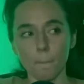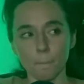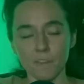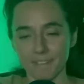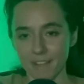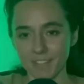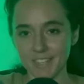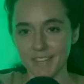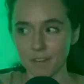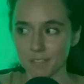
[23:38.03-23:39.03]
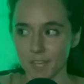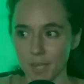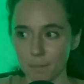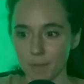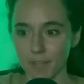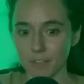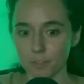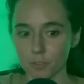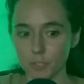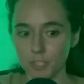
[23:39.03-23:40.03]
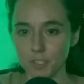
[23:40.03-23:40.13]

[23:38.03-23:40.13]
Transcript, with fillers: if I have any downtime, I can literally